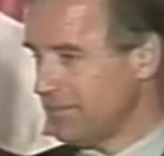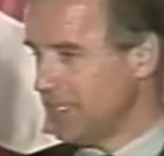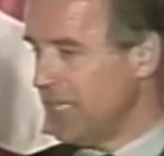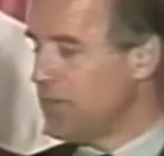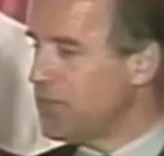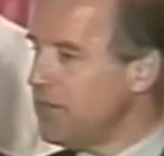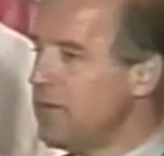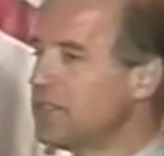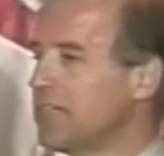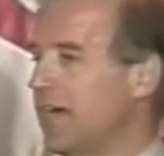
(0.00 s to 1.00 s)
And the
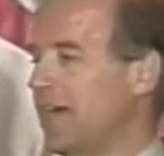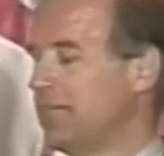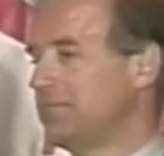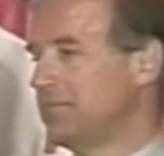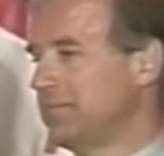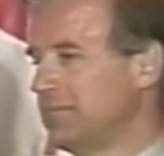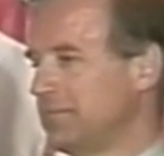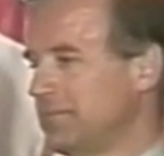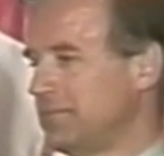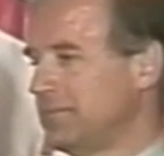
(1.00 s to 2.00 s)
third time
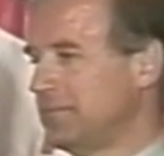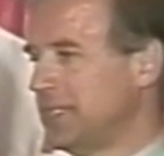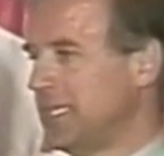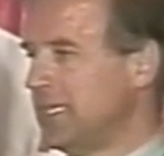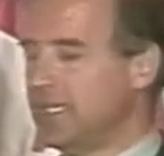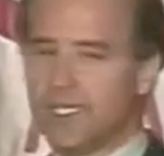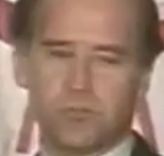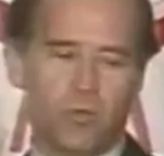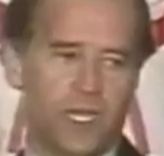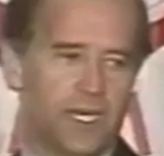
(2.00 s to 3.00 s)
is
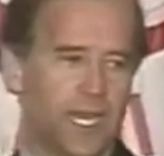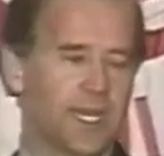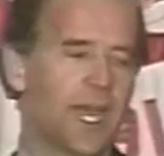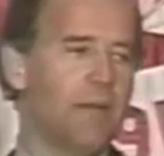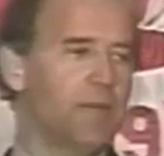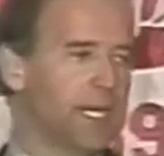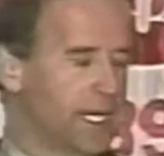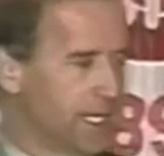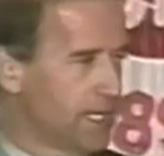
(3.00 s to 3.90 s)
when a nominee